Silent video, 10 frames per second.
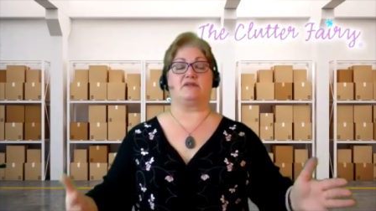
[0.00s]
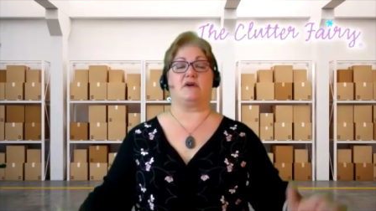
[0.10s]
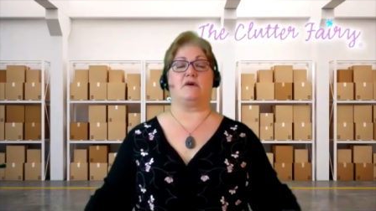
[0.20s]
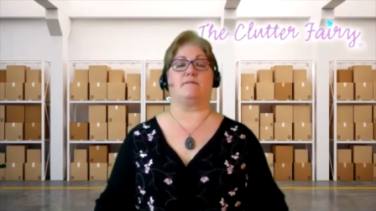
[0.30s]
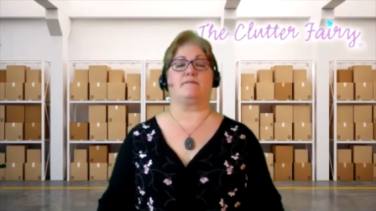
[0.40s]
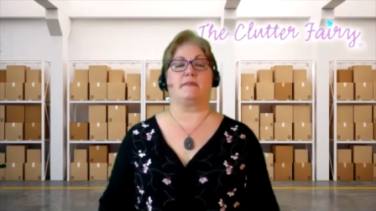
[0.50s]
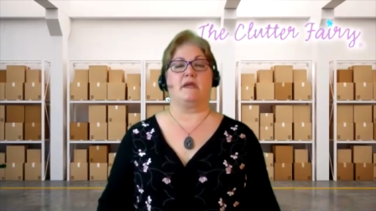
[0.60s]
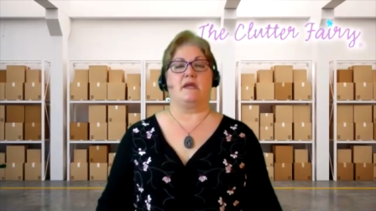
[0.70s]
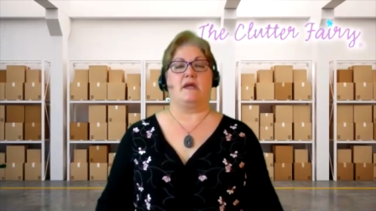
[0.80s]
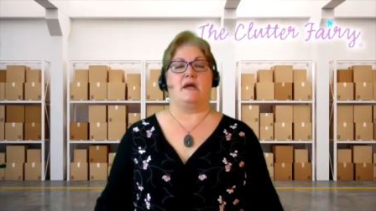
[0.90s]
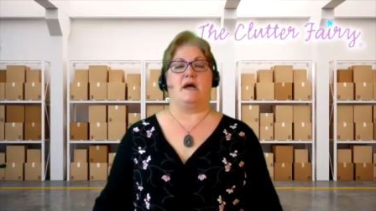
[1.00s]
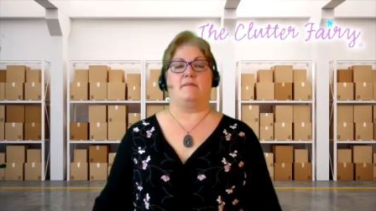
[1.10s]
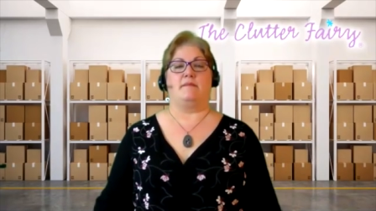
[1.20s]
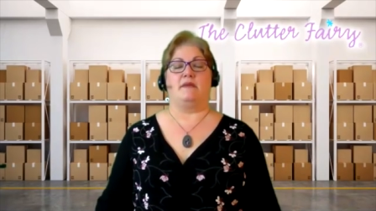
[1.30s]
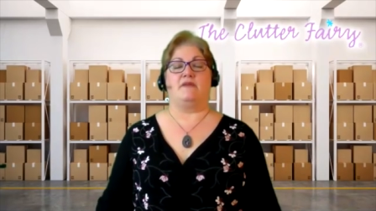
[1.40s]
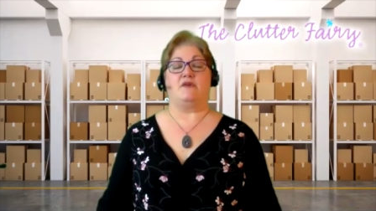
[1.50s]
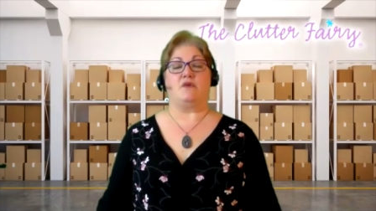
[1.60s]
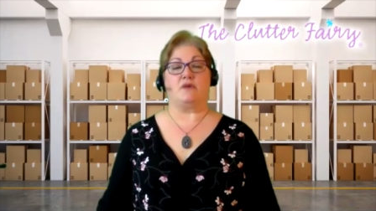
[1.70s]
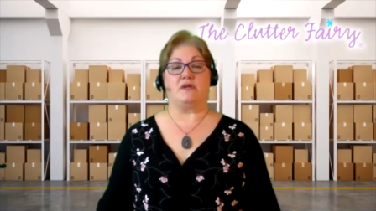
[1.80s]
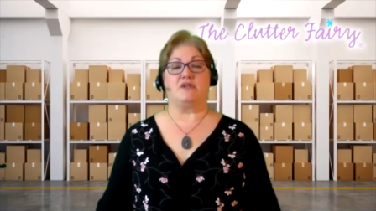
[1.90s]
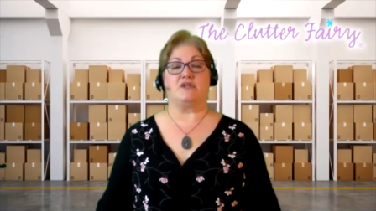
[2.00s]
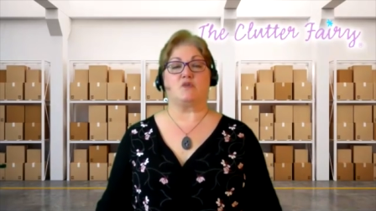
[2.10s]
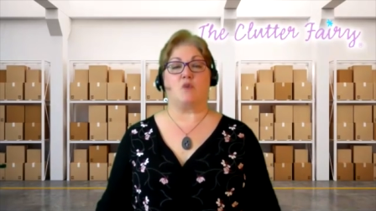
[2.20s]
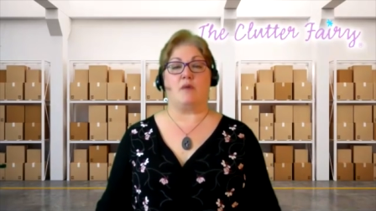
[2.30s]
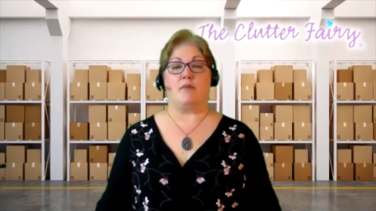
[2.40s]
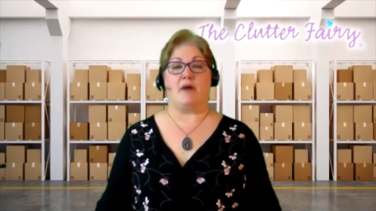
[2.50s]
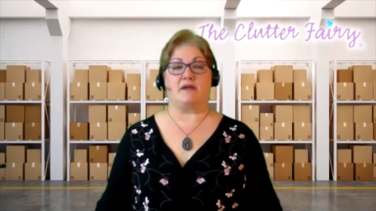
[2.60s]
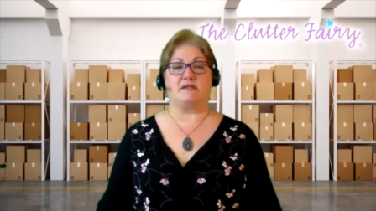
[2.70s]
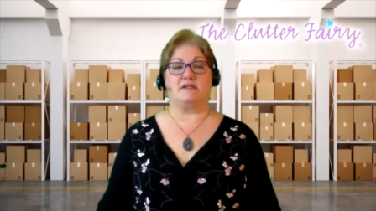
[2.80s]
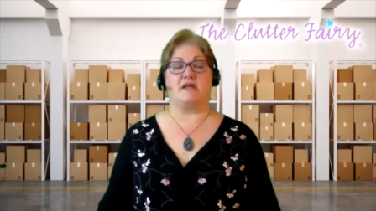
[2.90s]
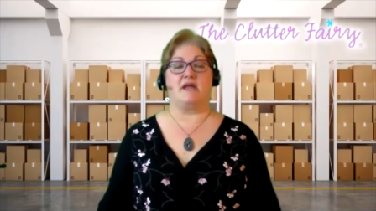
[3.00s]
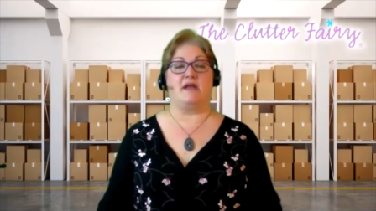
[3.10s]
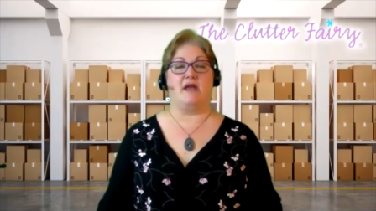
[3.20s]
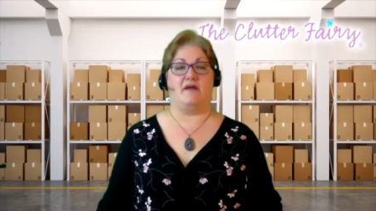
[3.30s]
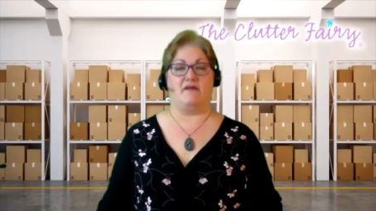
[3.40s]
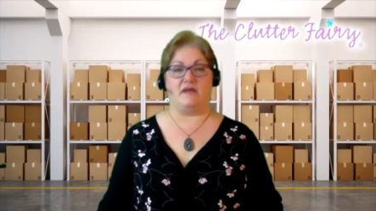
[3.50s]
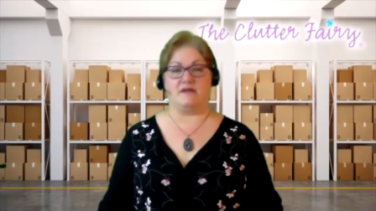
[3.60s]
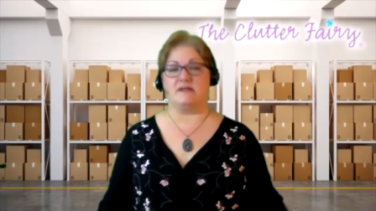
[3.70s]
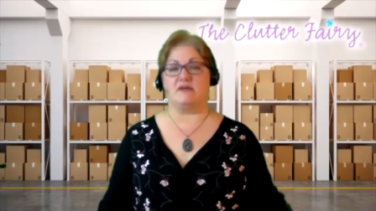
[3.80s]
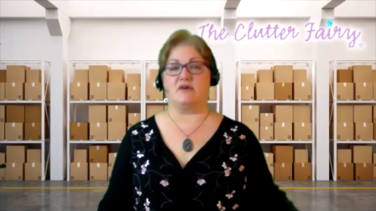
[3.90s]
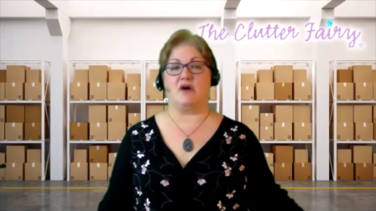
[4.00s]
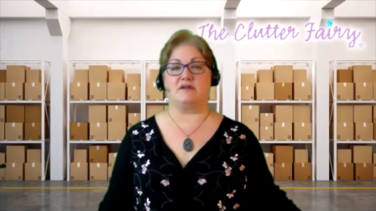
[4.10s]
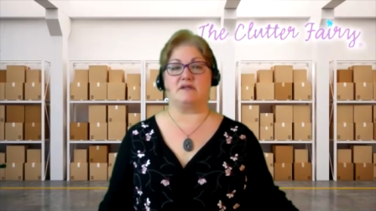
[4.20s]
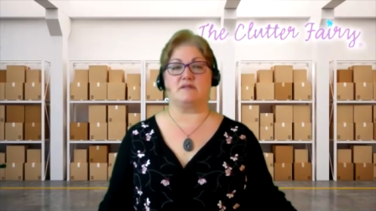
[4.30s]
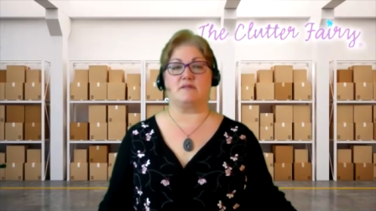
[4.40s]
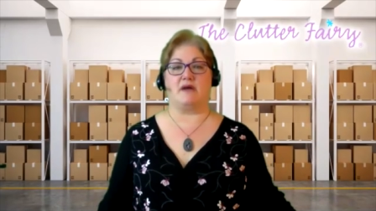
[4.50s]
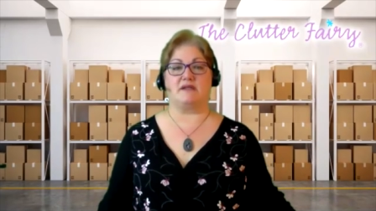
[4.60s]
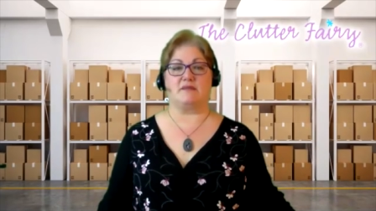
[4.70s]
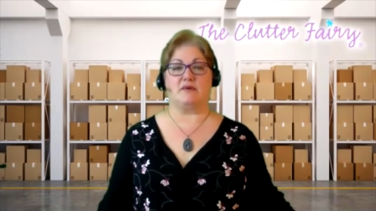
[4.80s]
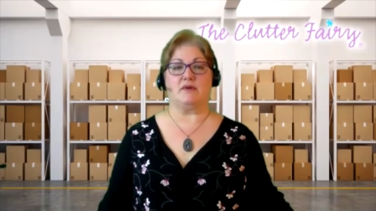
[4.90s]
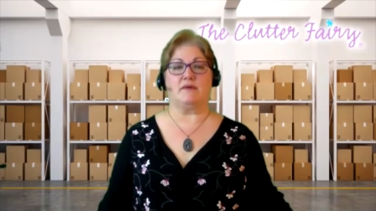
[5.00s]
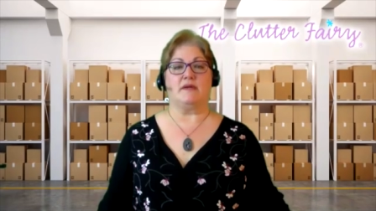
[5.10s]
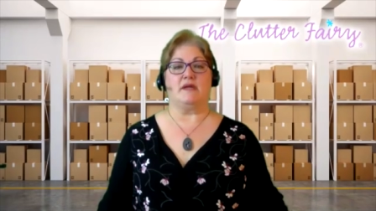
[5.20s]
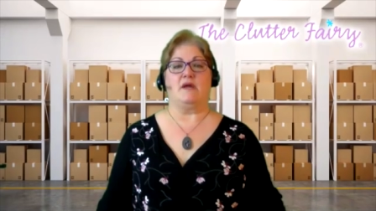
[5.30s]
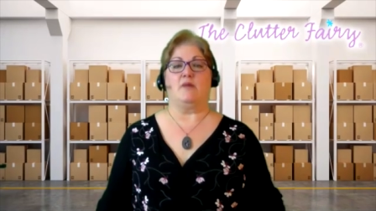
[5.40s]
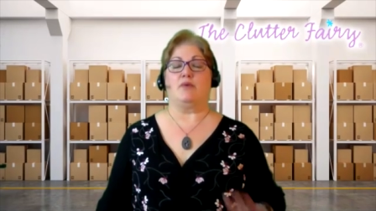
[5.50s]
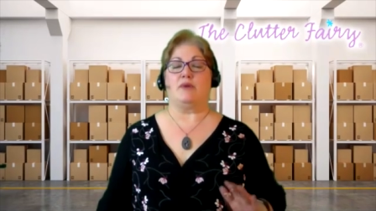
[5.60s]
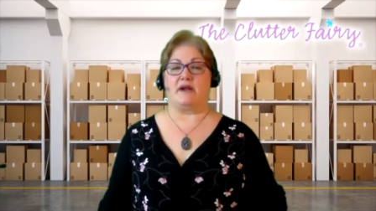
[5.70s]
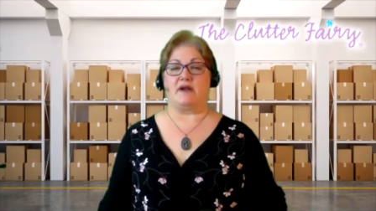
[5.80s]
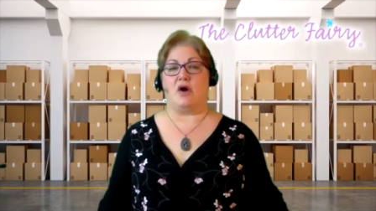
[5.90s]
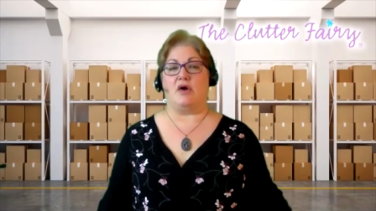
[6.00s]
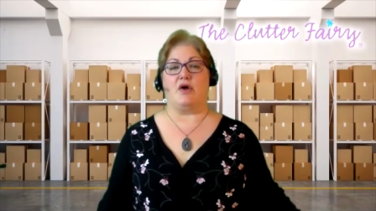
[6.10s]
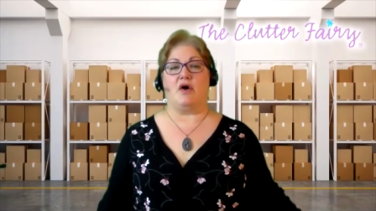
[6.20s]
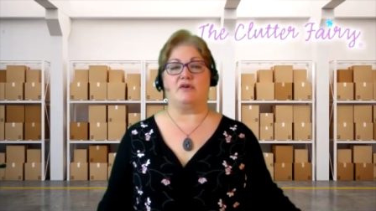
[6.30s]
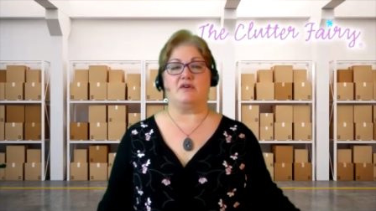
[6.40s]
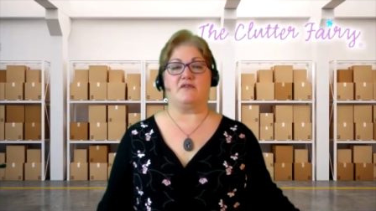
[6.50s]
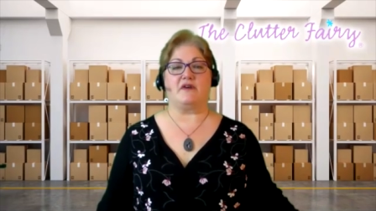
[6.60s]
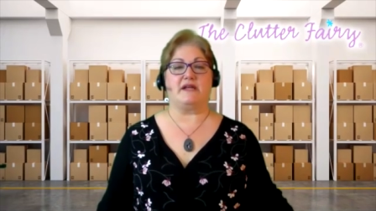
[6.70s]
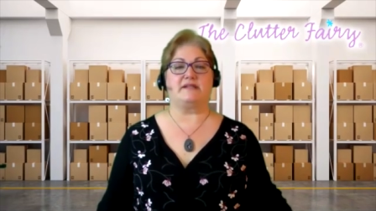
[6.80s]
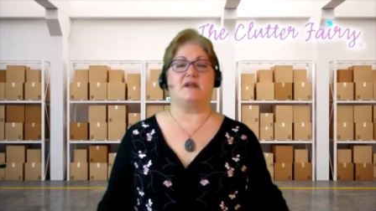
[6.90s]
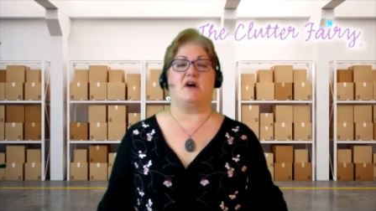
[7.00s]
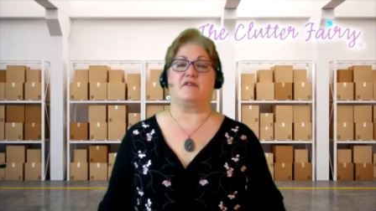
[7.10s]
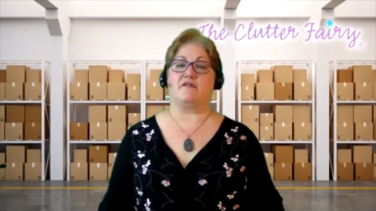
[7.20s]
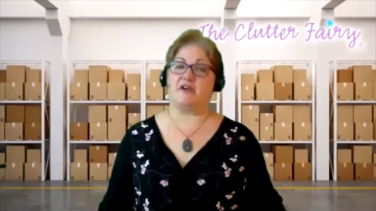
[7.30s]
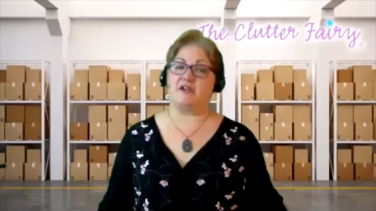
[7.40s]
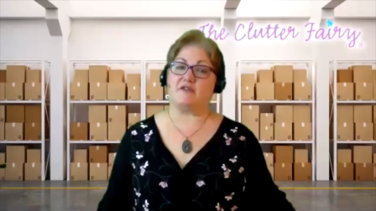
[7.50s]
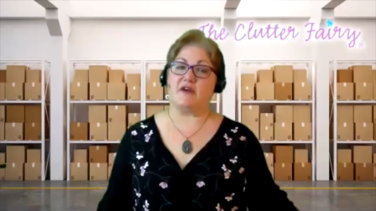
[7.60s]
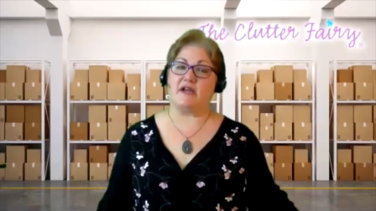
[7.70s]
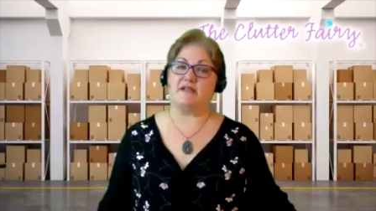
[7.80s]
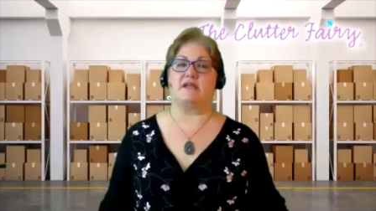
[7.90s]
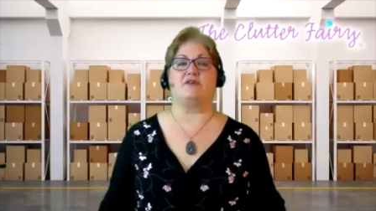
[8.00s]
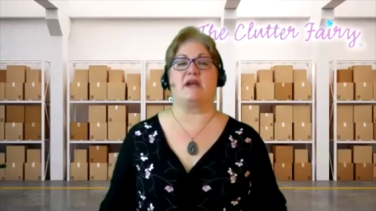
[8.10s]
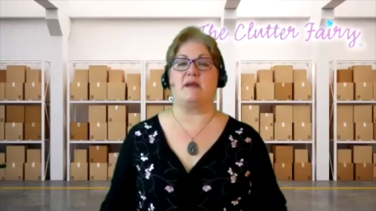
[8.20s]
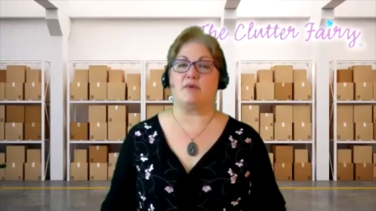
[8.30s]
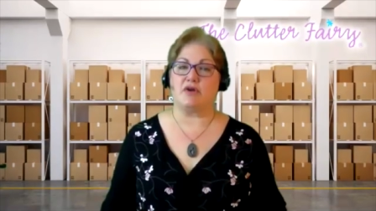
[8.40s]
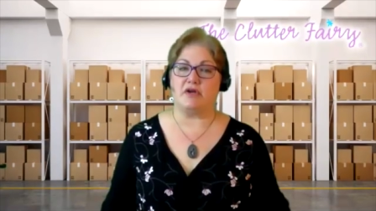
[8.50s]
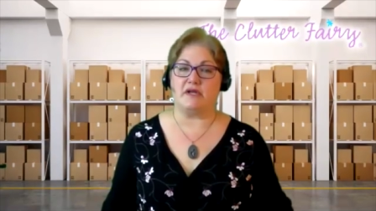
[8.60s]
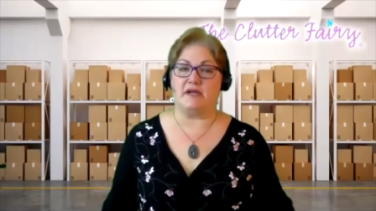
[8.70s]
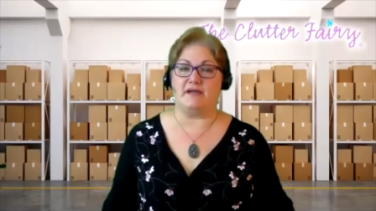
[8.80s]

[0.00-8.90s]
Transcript: So if you really just want boxes and have as little cost as possible, put out a call to all your friends and all your friends' friends and your neighborhood.